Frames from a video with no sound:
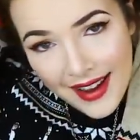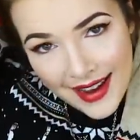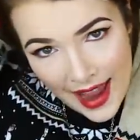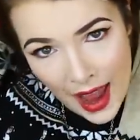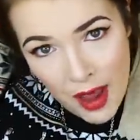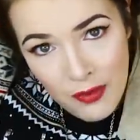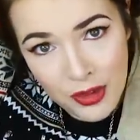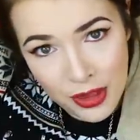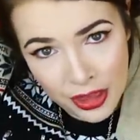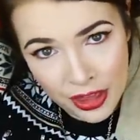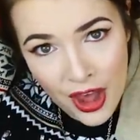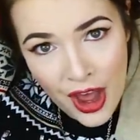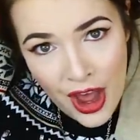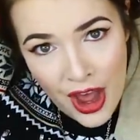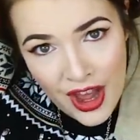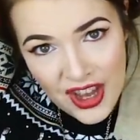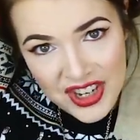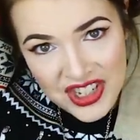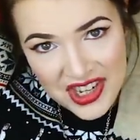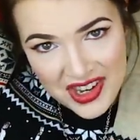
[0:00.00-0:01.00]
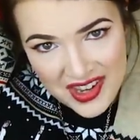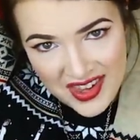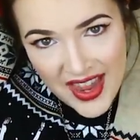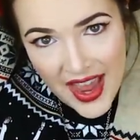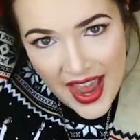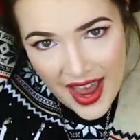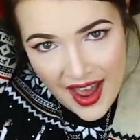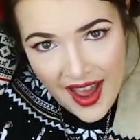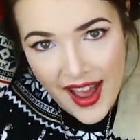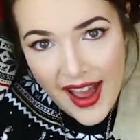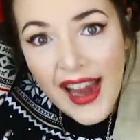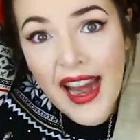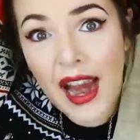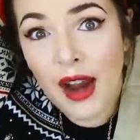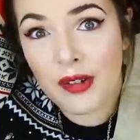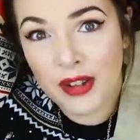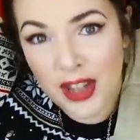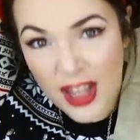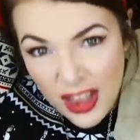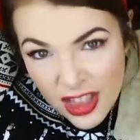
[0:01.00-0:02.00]
I have a third. Yeah, I
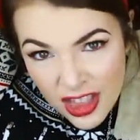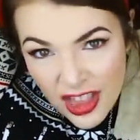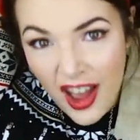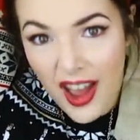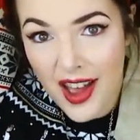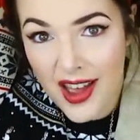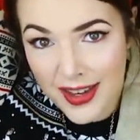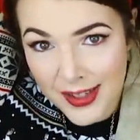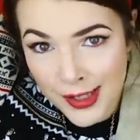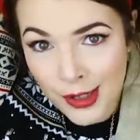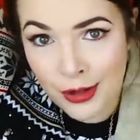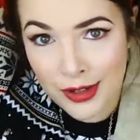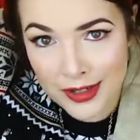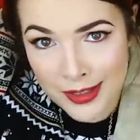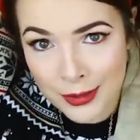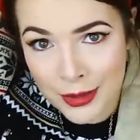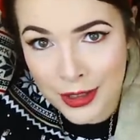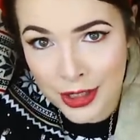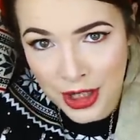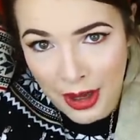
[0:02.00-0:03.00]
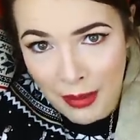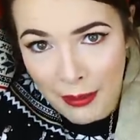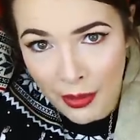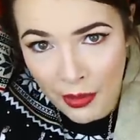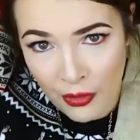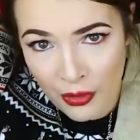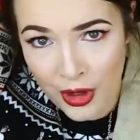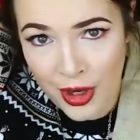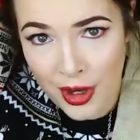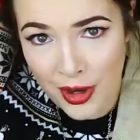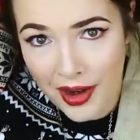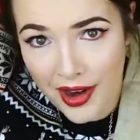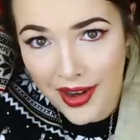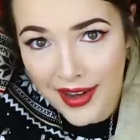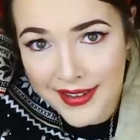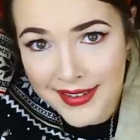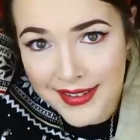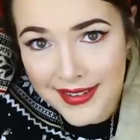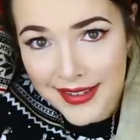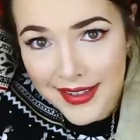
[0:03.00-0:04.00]
have a third Christmas jumper for you
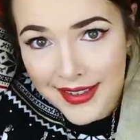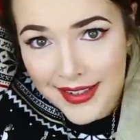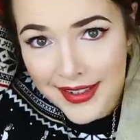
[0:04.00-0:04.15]
guys.